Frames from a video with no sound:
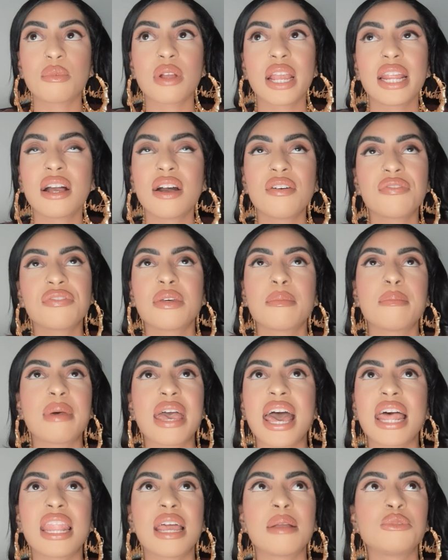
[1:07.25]
Right off the
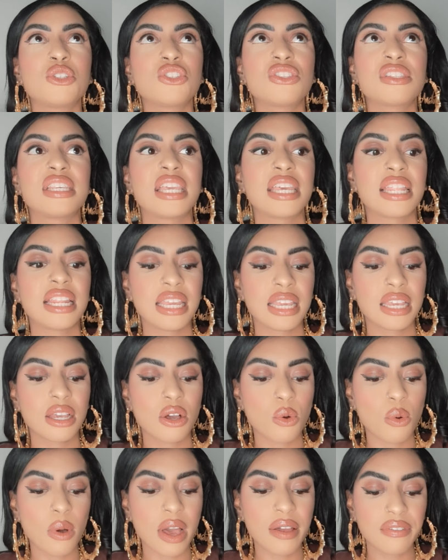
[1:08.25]
bat, I'm just getting
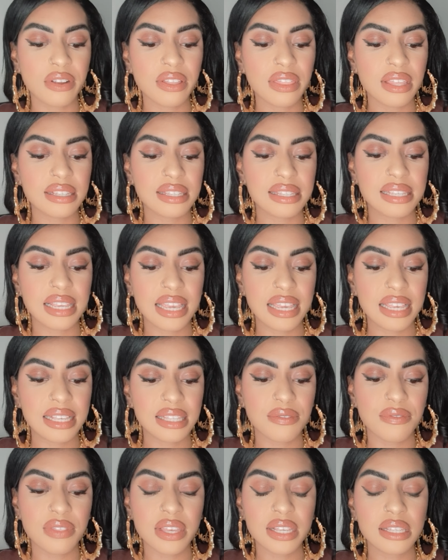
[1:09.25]
whoever this is,
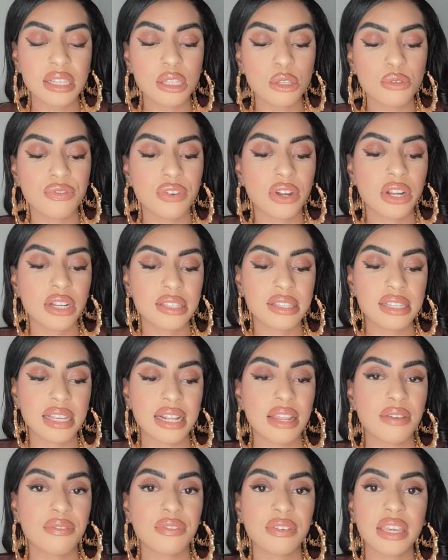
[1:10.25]
if this is for a
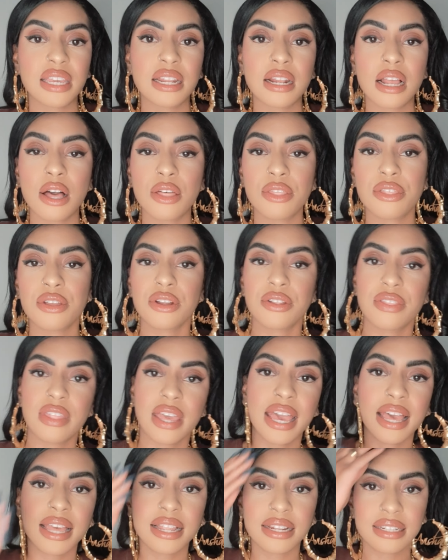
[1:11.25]
significant other
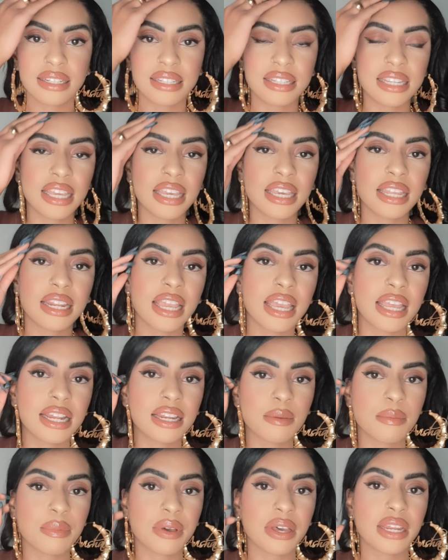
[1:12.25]
that did
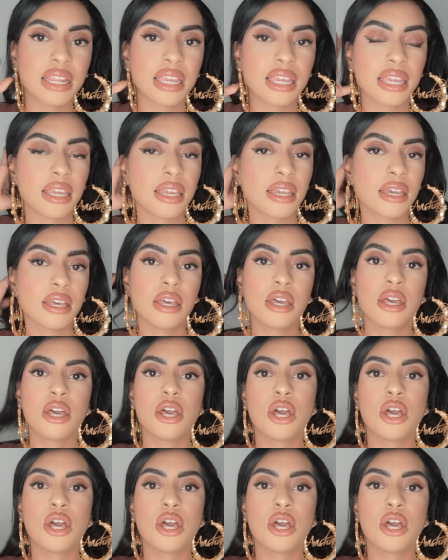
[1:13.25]
anybody